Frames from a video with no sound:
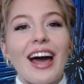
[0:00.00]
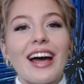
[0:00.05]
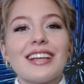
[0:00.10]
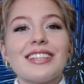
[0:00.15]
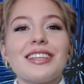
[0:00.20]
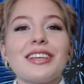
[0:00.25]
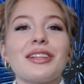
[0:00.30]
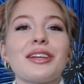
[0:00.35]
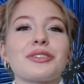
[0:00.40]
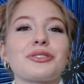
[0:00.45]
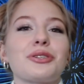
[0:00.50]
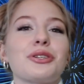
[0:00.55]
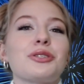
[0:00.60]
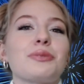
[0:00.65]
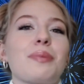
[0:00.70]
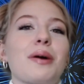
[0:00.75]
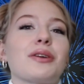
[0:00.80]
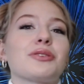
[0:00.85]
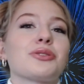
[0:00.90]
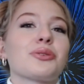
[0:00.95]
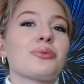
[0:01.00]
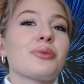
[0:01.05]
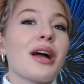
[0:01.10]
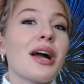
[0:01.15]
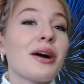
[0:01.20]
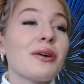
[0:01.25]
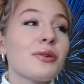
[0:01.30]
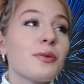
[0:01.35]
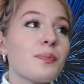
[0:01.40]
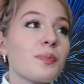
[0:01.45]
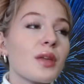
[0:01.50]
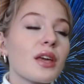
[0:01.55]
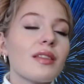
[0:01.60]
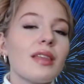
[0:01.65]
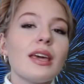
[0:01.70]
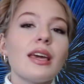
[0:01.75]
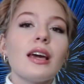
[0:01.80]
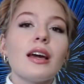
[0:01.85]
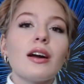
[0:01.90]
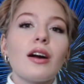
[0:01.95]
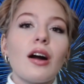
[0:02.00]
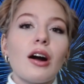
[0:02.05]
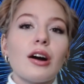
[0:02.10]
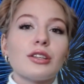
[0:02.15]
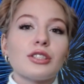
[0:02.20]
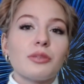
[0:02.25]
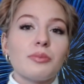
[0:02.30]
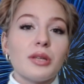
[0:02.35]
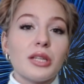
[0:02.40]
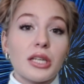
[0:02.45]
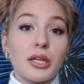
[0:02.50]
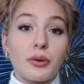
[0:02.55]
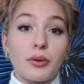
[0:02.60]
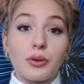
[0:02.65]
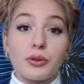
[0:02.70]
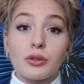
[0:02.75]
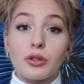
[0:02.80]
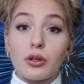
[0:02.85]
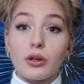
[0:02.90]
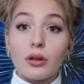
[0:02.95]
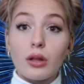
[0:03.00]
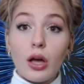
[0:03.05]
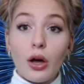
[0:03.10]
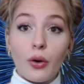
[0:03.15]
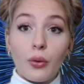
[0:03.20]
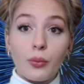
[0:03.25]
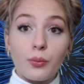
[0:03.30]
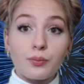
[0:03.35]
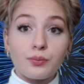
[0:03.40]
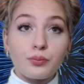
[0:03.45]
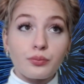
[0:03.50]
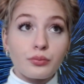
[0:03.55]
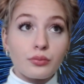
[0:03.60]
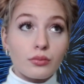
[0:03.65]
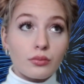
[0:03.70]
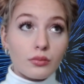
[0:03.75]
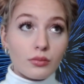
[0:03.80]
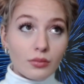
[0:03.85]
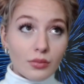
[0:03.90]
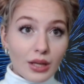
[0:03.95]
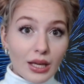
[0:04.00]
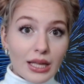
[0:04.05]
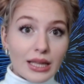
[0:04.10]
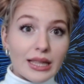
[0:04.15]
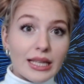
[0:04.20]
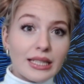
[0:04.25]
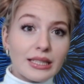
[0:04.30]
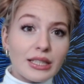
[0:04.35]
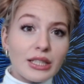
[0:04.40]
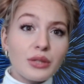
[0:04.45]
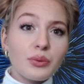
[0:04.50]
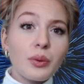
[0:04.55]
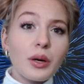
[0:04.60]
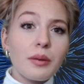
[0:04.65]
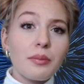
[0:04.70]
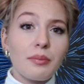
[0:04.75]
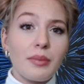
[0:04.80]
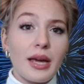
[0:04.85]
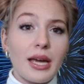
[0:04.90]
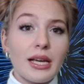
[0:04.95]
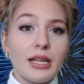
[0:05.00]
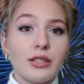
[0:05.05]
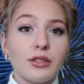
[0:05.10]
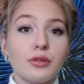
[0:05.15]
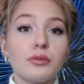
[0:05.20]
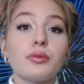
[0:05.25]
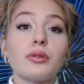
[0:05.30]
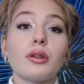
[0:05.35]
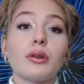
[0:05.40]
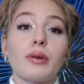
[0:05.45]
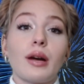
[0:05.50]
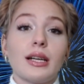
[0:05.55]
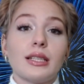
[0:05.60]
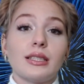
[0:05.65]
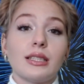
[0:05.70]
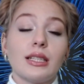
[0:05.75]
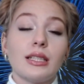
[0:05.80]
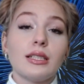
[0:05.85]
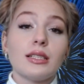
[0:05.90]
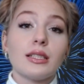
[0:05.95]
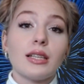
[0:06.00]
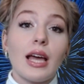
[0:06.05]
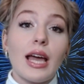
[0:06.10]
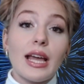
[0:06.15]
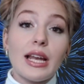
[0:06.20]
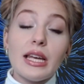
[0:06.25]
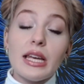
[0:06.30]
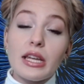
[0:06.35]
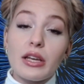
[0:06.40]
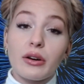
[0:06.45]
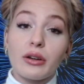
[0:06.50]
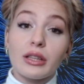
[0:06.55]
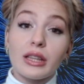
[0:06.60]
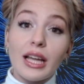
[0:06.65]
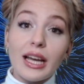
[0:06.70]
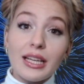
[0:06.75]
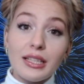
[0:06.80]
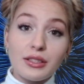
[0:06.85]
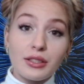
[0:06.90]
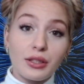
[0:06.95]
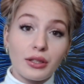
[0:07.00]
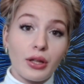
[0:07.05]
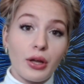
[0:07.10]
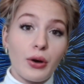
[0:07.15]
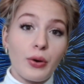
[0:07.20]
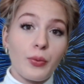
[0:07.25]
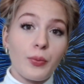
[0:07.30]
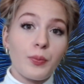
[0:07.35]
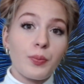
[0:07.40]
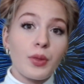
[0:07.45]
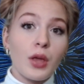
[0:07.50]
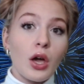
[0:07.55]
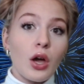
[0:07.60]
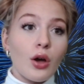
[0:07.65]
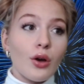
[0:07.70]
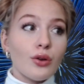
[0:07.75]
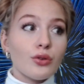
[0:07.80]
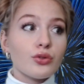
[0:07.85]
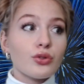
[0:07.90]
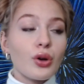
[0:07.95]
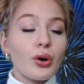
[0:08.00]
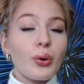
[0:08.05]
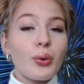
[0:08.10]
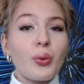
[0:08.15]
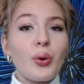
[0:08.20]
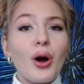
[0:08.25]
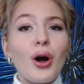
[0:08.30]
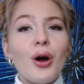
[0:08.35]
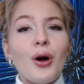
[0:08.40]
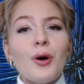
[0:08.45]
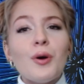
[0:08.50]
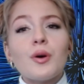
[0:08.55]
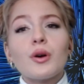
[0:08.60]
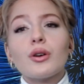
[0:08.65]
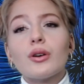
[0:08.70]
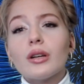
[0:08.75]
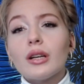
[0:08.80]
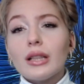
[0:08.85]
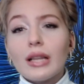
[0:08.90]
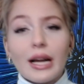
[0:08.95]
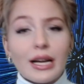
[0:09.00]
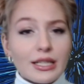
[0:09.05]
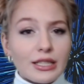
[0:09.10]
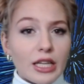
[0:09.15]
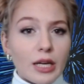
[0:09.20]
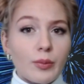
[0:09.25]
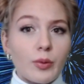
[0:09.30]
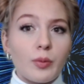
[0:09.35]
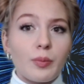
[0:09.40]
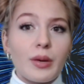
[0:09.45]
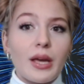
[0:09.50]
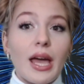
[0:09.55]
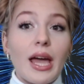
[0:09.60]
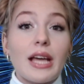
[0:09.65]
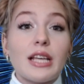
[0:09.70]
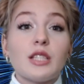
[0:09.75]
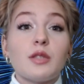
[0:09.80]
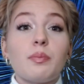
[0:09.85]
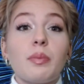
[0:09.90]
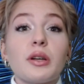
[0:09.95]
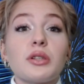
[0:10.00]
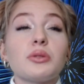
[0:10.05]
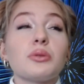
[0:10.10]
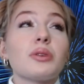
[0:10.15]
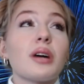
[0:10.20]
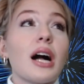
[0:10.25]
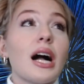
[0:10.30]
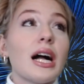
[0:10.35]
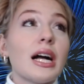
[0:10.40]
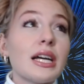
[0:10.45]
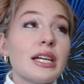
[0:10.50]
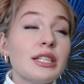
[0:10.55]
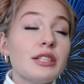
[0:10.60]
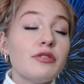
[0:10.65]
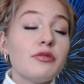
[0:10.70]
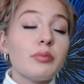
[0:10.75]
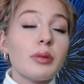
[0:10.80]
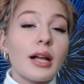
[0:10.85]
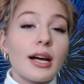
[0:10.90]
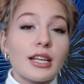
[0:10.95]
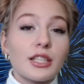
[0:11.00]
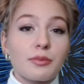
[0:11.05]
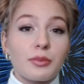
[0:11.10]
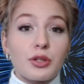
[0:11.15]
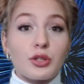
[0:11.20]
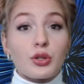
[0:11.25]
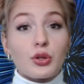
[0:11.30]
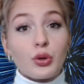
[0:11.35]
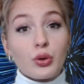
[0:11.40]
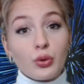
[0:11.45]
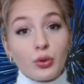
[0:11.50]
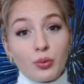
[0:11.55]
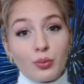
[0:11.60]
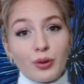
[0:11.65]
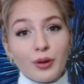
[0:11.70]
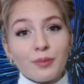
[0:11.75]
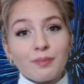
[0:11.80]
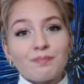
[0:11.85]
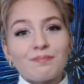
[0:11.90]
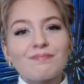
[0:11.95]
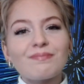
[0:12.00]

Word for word: As the electrons bounce around, they can cause the material to glow. This is what makes fluorescent and neon lights glow. So could a lightsaber be a special kind of plasma tube?